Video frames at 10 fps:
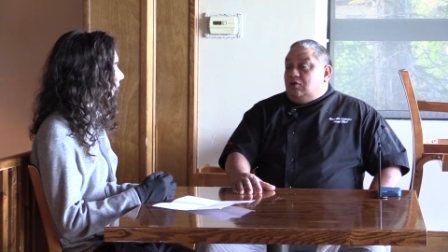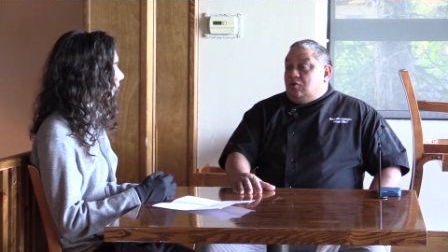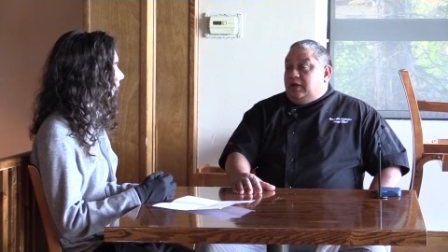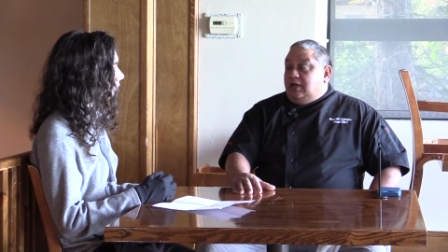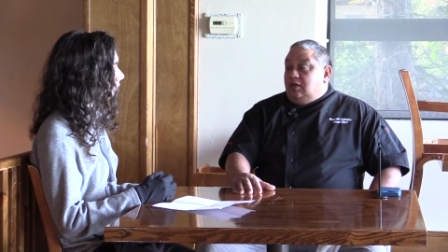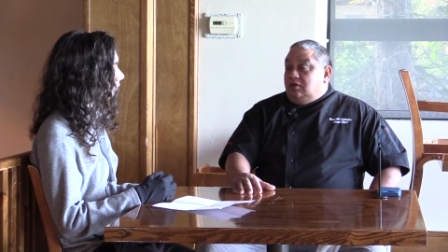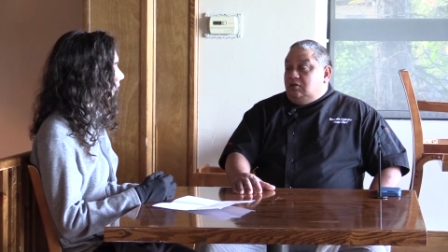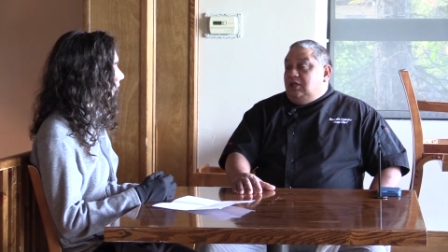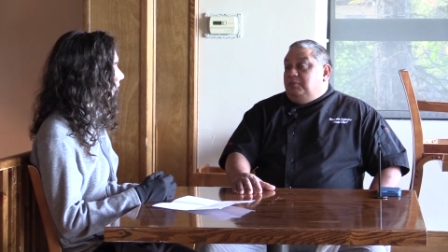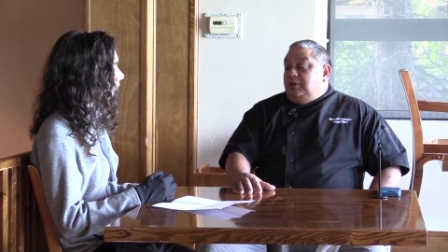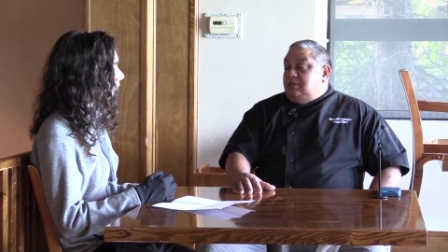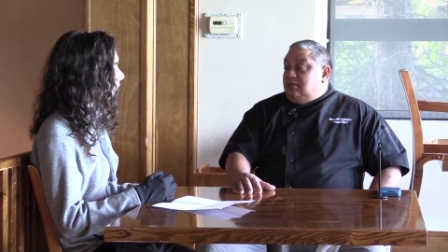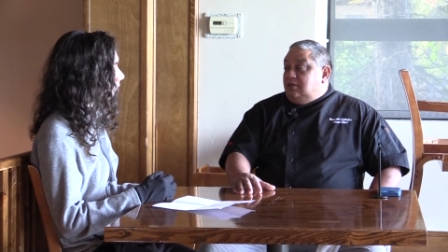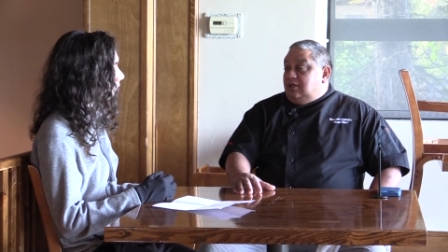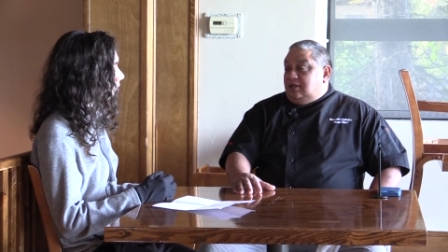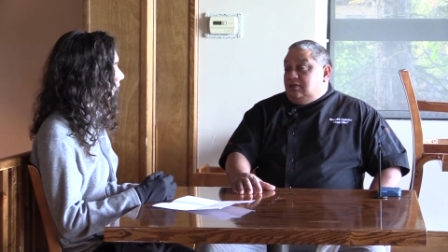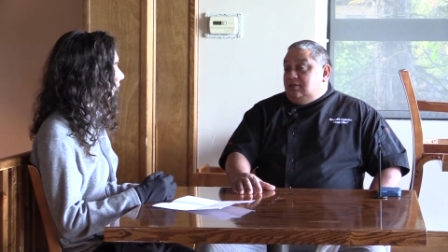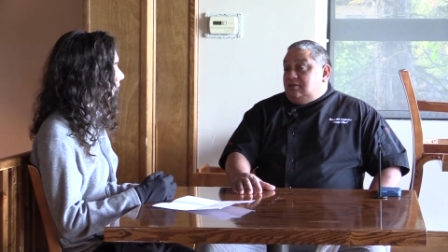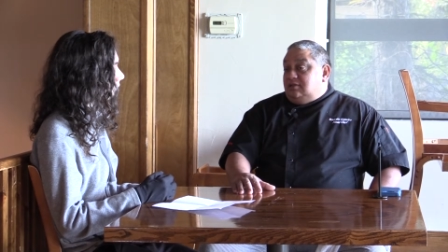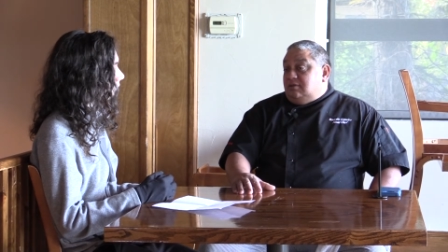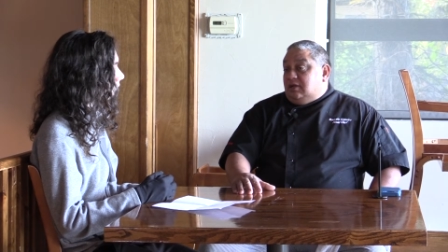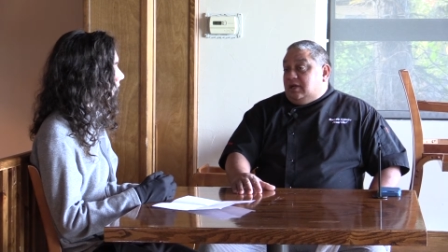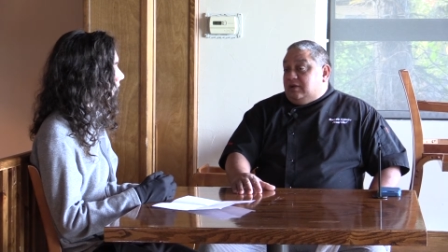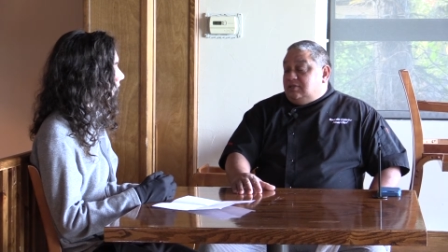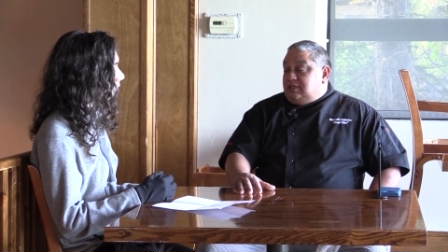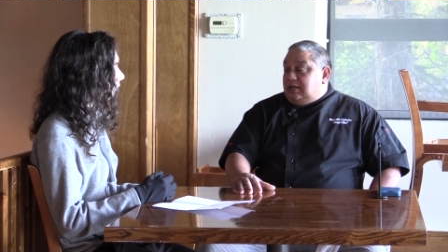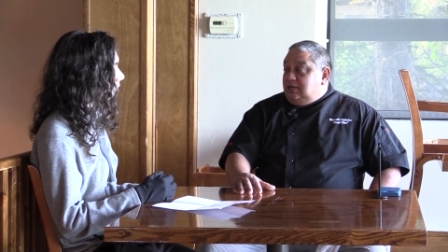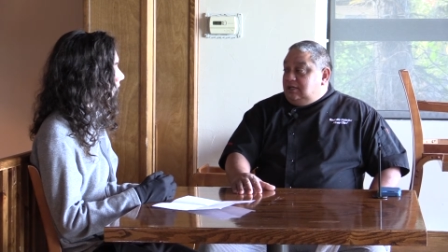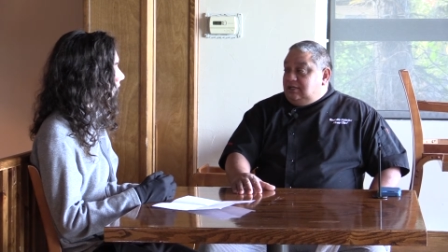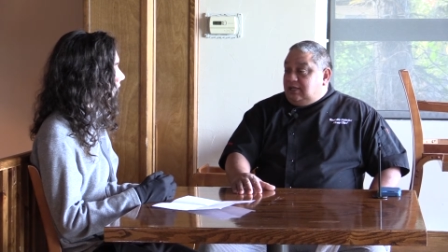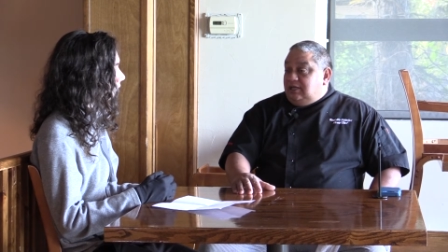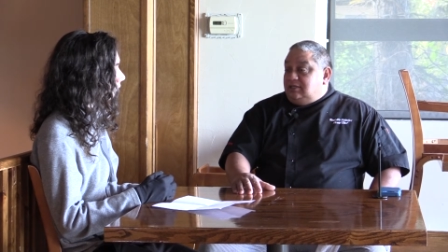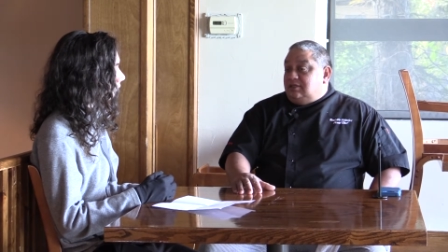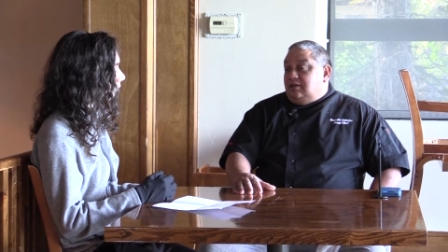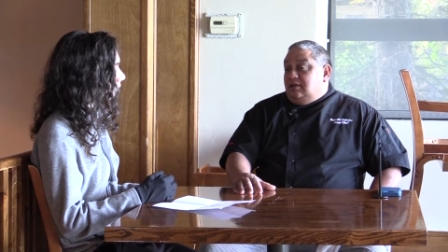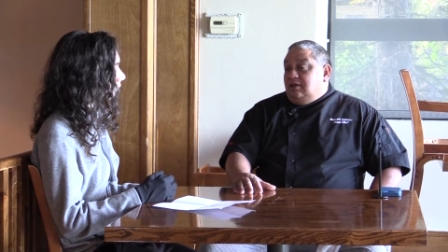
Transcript: create a unique pizza that is outstanding in taste.